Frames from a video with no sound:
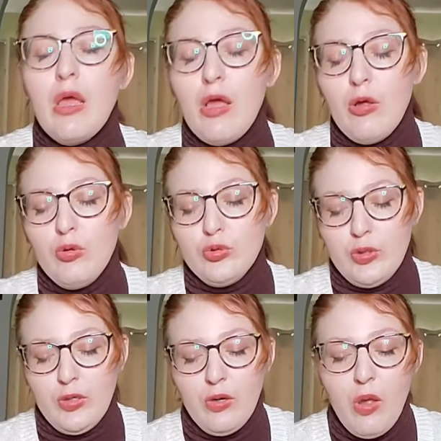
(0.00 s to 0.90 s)

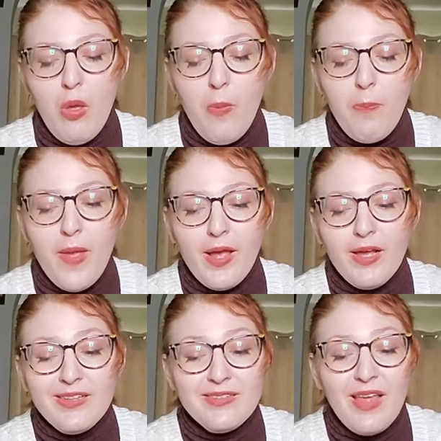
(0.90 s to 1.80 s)
children
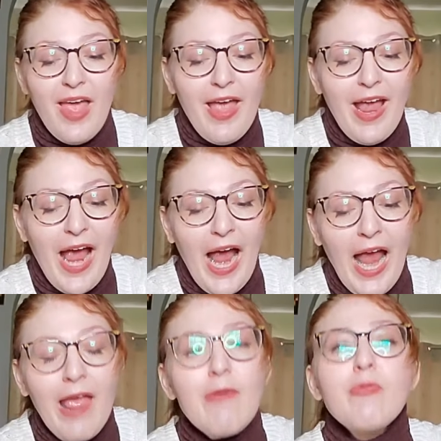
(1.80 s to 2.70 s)
because
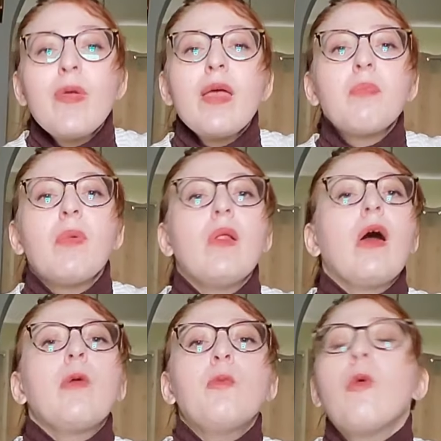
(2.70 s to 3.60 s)
if people
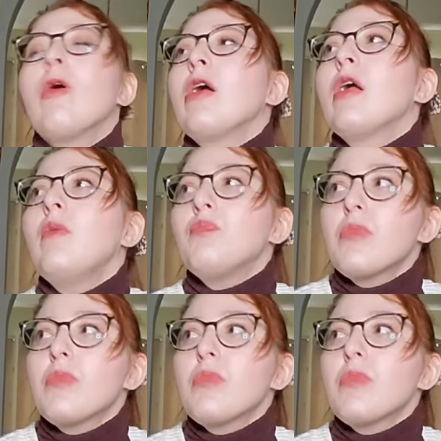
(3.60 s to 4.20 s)
are more